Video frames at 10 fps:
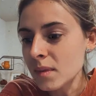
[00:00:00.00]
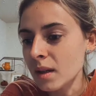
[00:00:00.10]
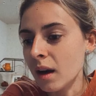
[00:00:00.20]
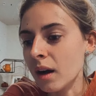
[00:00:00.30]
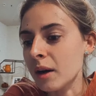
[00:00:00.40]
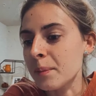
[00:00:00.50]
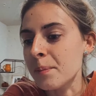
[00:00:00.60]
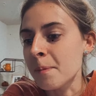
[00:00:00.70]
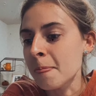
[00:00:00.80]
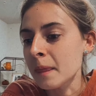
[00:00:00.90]

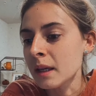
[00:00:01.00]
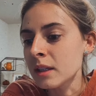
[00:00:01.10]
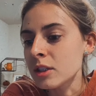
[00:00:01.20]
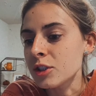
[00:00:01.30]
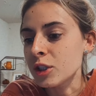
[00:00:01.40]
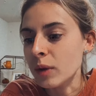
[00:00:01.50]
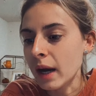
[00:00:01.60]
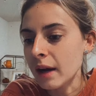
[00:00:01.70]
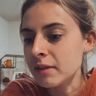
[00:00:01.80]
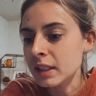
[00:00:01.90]
do you
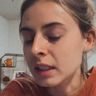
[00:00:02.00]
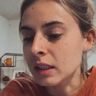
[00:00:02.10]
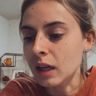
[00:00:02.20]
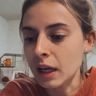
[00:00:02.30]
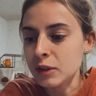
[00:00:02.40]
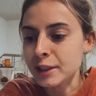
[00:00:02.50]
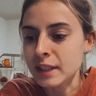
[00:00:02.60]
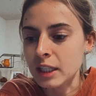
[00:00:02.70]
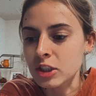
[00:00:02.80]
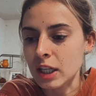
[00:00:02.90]
have any gut or
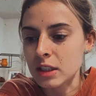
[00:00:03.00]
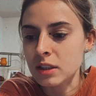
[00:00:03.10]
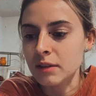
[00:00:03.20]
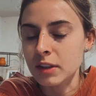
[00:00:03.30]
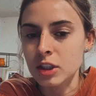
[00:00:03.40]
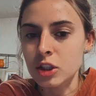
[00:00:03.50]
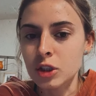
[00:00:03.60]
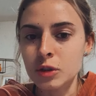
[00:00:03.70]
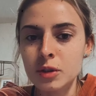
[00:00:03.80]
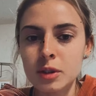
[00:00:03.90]
digestive
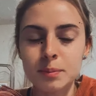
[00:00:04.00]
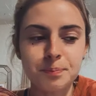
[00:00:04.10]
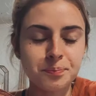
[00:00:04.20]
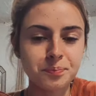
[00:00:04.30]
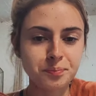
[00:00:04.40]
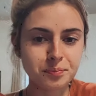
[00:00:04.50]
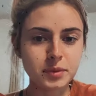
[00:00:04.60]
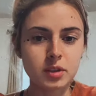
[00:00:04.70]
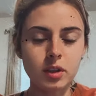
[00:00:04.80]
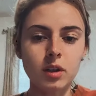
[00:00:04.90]
issues?
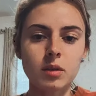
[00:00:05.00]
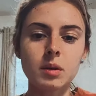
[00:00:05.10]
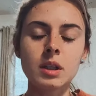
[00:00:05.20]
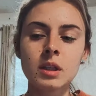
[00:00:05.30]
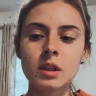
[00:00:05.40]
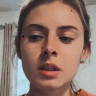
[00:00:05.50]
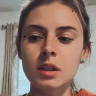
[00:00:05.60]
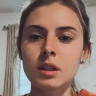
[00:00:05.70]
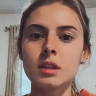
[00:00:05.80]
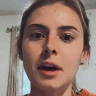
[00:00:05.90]
So,
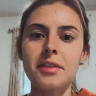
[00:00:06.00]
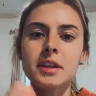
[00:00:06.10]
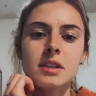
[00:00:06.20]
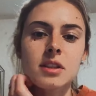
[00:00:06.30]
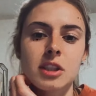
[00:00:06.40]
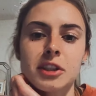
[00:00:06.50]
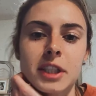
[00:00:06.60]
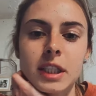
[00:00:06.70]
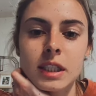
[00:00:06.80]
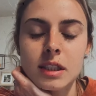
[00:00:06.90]
nothing
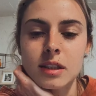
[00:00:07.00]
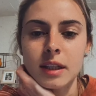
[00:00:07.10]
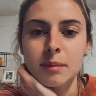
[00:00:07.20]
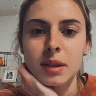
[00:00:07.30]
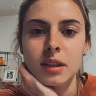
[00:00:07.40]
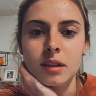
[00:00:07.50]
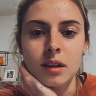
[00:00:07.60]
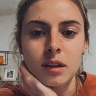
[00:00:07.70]
serious. I mean,